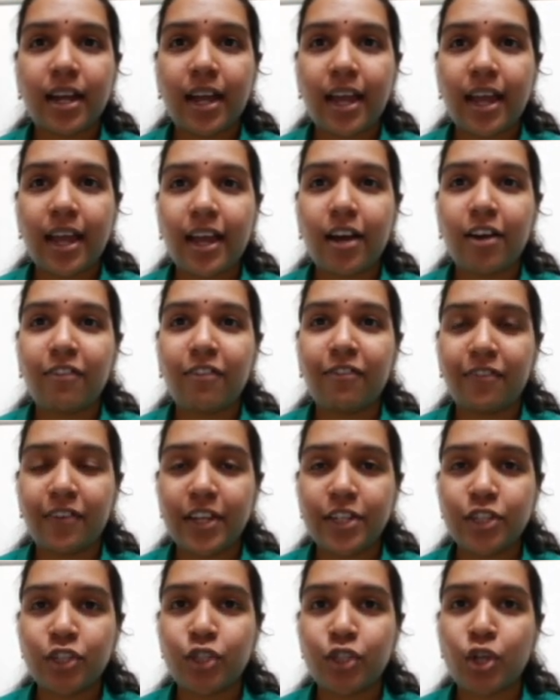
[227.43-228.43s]
a
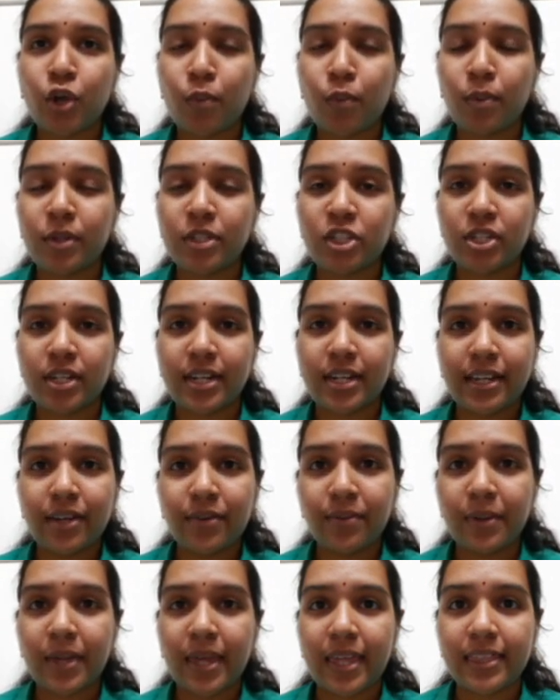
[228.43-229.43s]
fish which
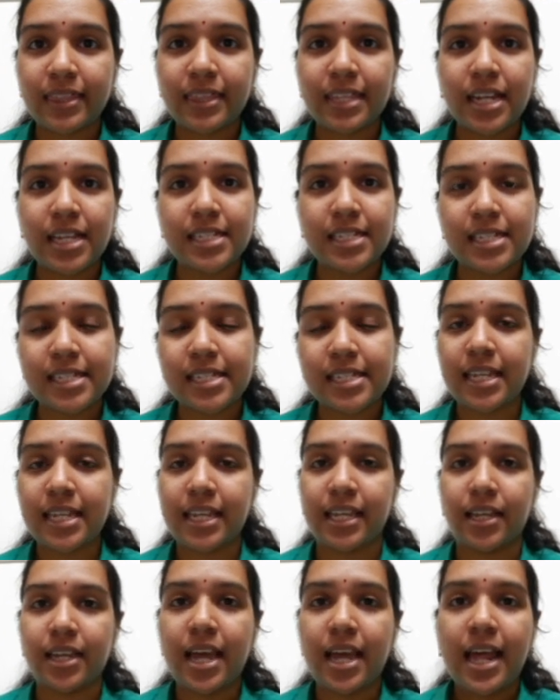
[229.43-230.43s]
live in the
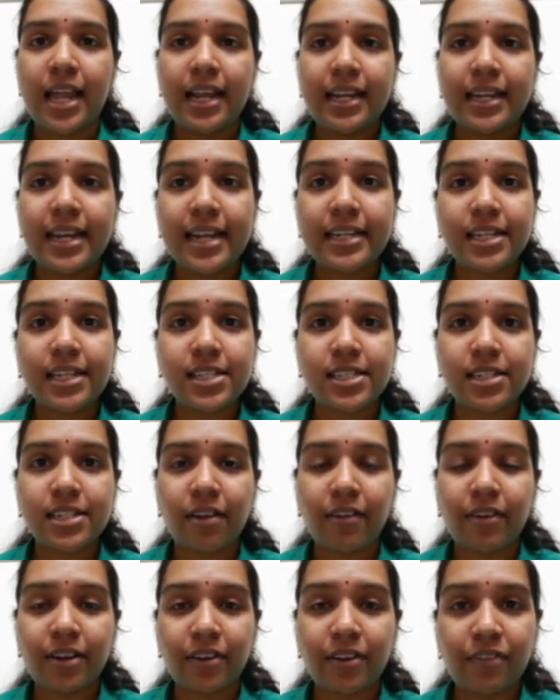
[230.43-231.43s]
sea. Let us
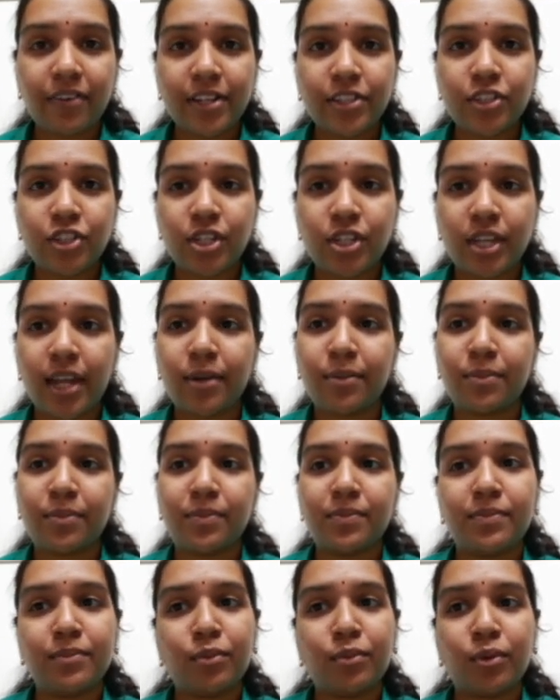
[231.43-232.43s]
differentiate
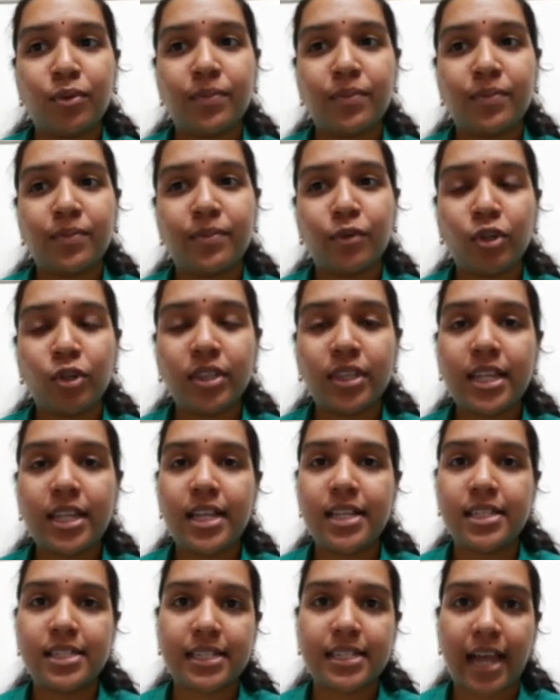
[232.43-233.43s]
both
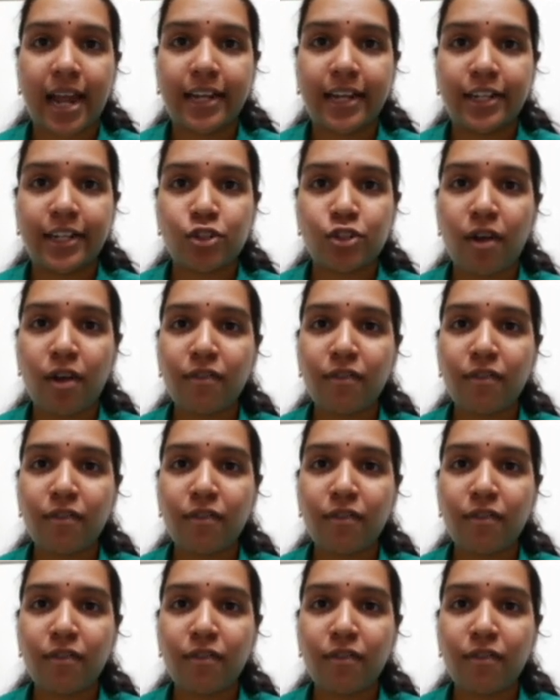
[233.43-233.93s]
these kinds of